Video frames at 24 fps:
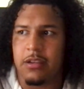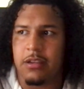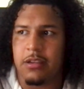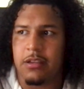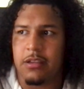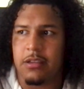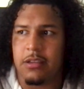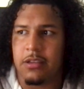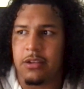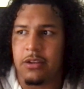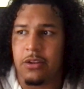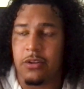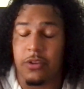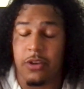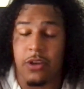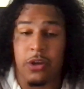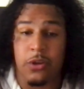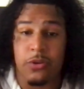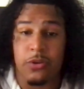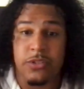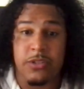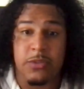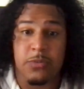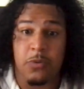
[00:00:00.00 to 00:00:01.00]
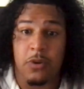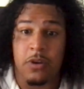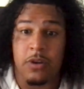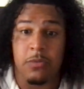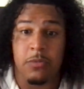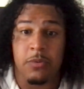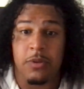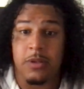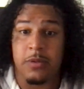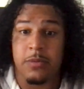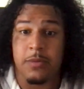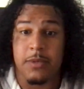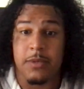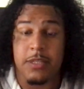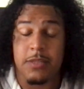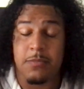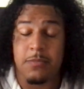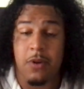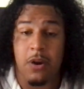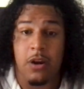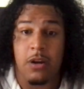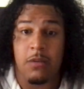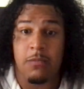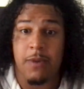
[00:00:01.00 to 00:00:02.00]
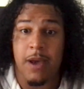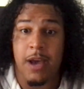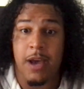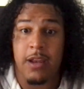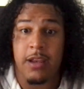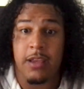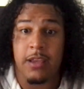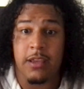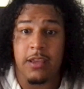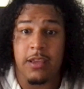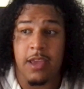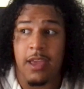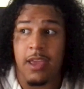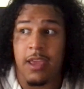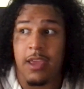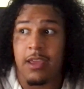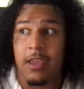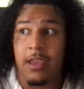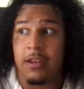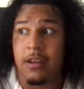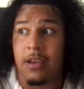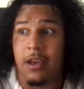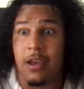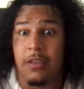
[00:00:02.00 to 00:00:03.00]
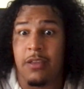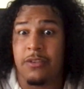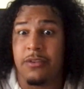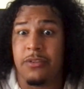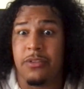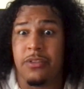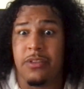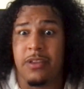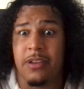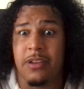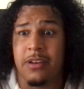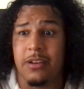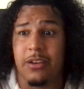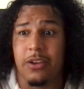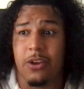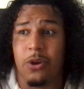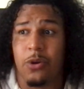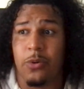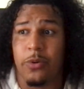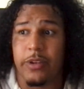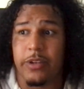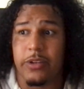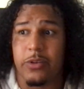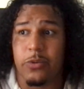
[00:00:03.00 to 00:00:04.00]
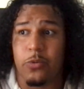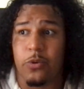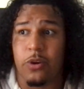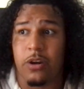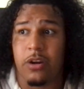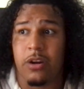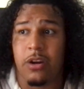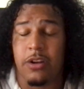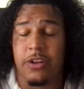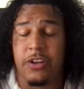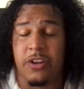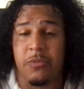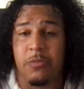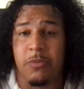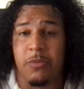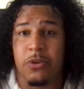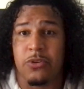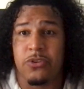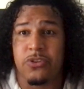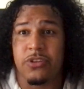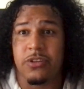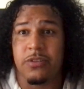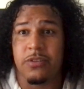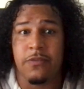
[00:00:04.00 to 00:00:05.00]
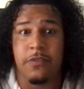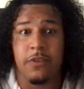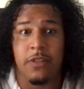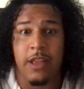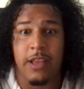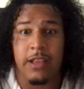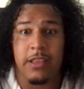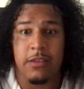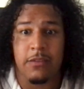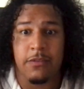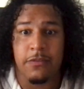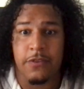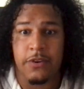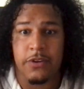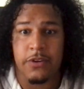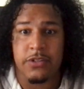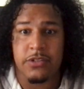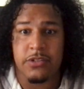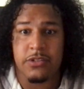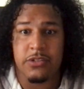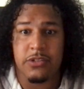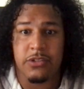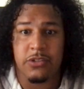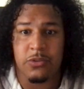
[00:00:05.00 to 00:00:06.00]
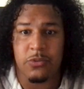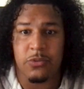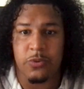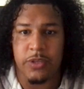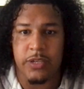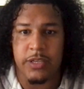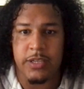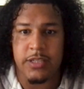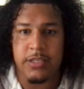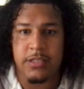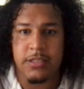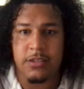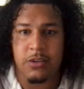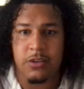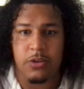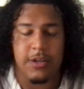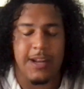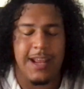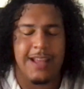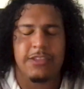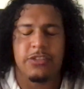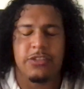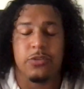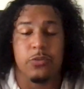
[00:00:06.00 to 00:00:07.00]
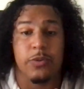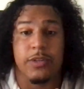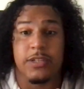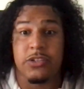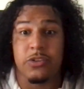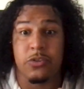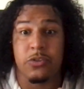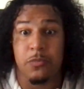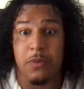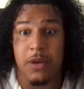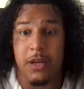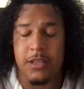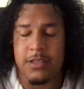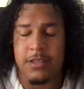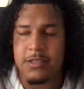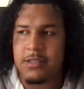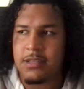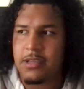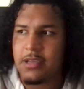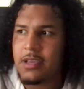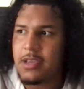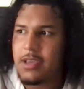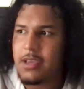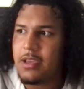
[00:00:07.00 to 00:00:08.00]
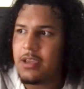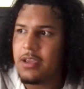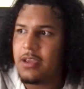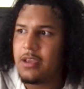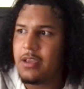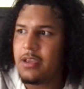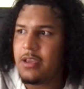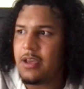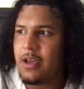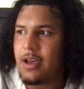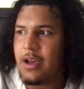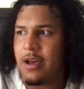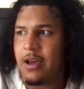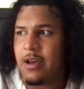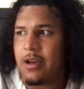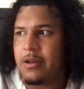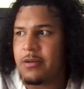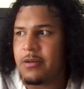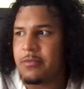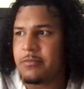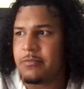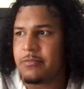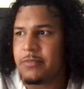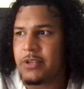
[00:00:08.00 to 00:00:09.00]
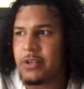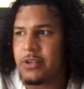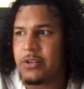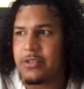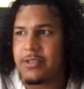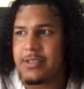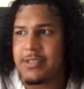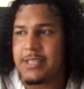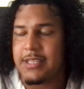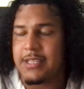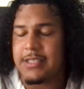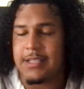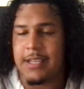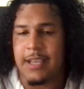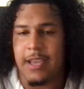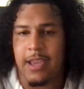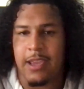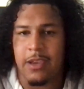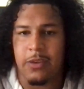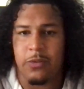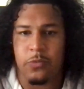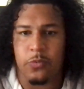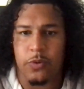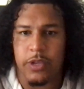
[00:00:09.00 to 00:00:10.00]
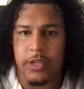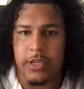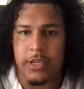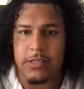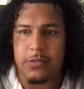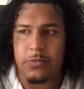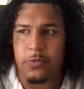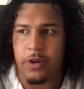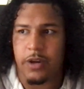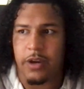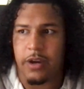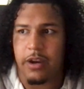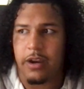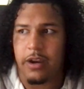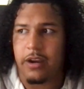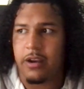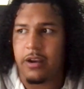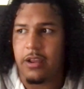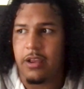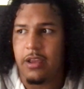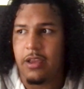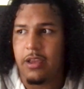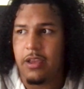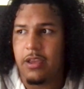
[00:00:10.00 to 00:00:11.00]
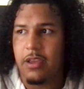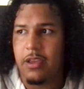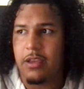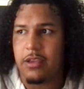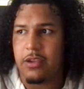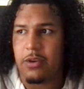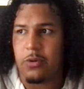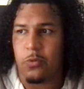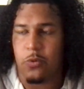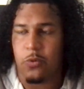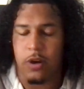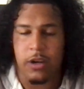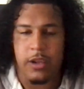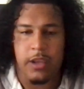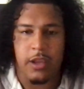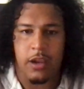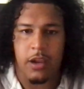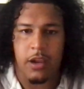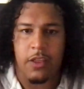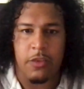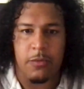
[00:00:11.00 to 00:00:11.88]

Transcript: you know, the coaches wanted me to be smart about it. And other than going to work on your motion for like the first two weeks, or not two weeks, two months, um, you know, six to eight weeks where you're working on the